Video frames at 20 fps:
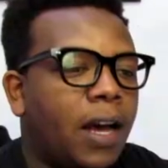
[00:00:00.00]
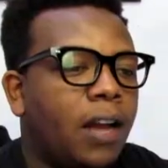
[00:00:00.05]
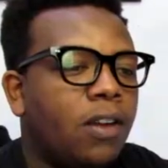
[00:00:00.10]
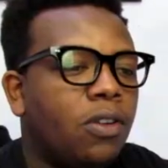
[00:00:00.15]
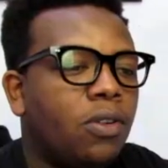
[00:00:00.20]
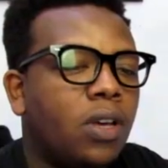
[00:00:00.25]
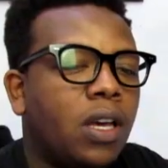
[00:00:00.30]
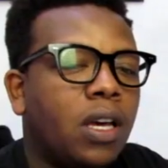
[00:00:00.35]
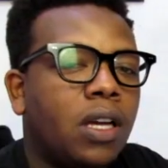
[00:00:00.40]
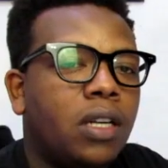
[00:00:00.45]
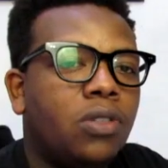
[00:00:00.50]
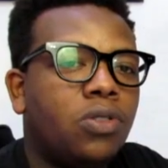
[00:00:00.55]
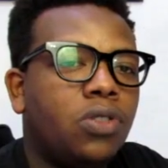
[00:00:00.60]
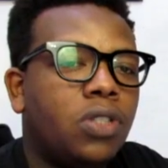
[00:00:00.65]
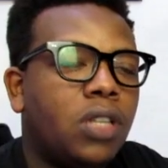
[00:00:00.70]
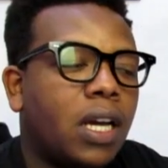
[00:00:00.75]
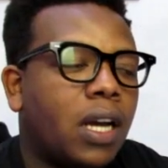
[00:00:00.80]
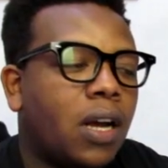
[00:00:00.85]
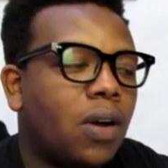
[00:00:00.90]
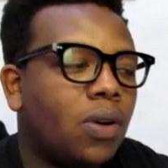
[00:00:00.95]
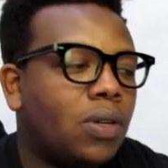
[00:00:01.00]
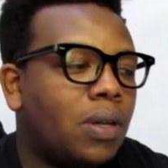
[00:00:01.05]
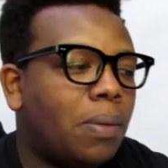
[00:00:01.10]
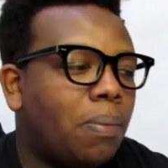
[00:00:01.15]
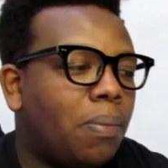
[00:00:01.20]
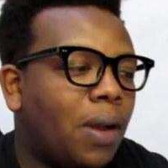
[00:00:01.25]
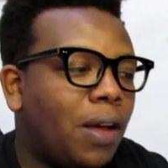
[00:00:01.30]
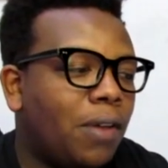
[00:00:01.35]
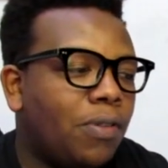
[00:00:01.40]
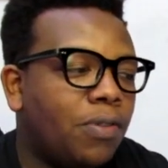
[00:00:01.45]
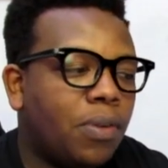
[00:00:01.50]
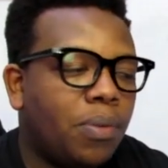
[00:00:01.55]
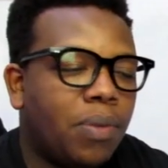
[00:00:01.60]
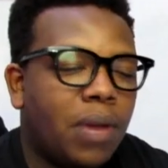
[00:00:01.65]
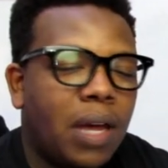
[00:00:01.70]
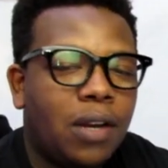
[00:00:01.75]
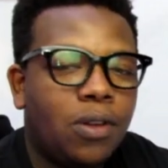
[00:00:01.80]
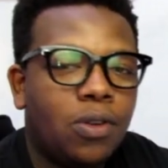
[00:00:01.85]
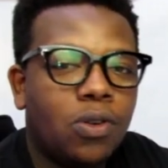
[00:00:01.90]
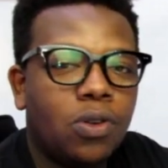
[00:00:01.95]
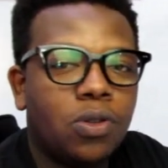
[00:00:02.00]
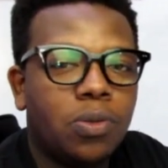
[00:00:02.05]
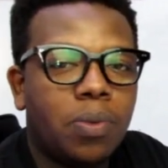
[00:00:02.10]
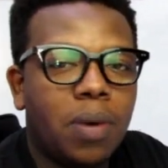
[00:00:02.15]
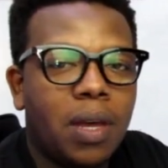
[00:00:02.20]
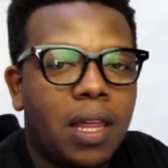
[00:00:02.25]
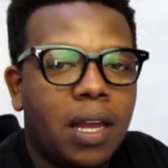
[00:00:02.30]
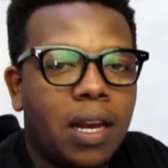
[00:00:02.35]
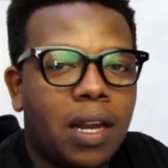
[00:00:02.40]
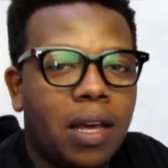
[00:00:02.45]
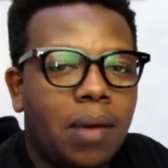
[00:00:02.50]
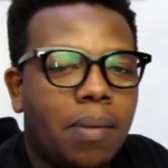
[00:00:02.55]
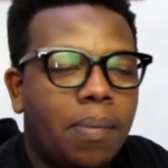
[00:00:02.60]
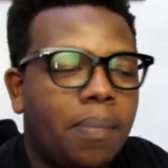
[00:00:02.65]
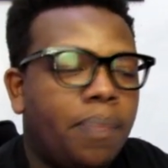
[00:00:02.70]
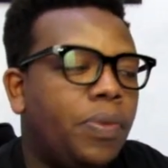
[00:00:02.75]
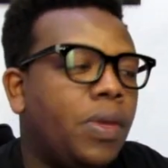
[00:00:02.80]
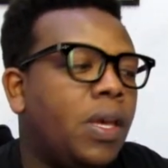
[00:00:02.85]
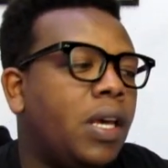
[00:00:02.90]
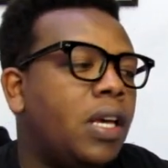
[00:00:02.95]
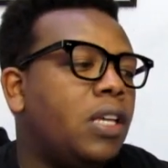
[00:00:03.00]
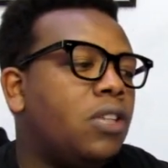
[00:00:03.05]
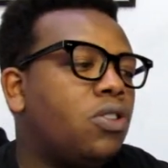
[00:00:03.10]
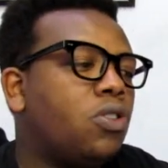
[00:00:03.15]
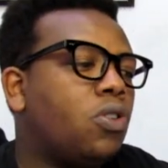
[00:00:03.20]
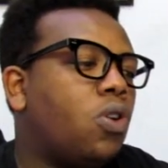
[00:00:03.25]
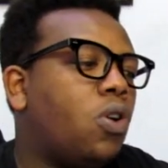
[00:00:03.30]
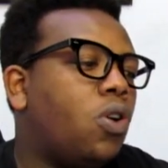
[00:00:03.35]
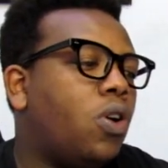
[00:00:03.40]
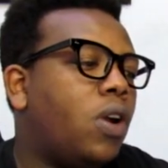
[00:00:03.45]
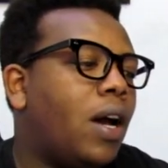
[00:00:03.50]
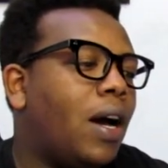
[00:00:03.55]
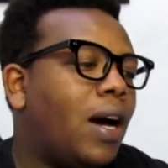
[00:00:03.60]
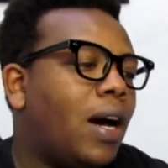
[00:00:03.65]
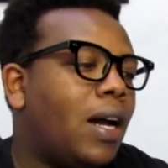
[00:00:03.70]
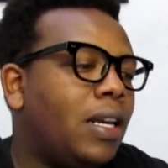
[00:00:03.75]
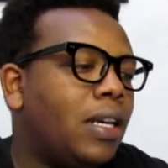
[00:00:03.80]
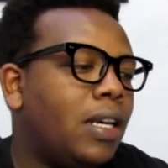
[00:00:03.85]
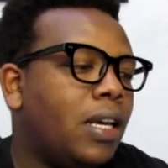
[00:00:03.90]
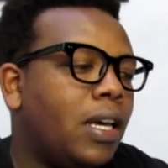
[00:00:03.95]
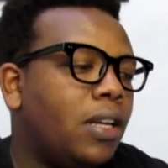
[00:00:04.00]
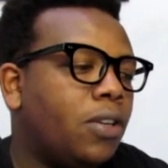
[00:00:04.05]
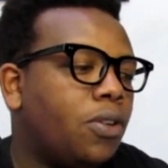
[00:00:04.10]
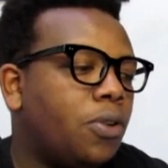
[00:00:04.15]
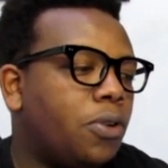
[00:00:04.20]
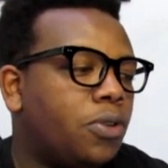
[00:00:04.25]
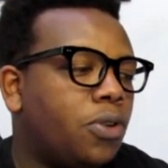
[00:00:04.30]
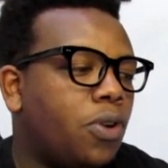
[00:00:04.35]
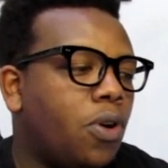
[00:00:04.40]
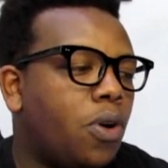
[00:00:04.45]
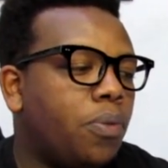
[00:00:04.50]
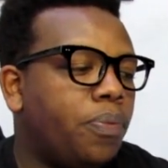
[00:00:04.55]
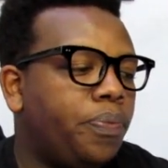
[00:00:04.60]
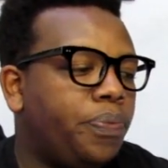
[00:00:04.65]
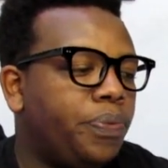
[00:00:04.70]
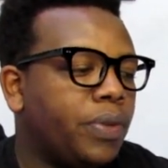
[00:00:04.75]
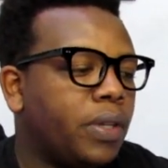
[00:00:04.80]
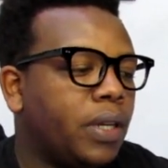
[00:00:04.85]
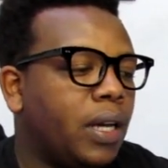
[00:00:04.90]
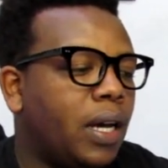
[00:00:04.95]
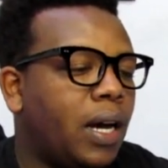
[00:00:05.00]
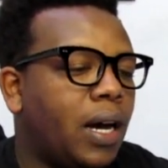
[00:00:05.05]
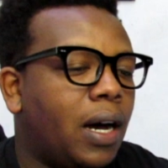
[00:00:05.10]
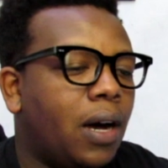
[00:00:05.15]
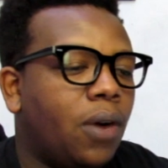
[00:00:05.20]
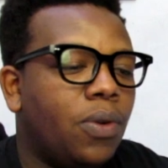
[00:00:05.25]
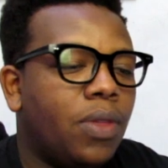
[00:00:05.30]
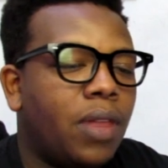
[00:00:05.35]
and you get to check out a platform that goes by the name, it's called honeygain.com.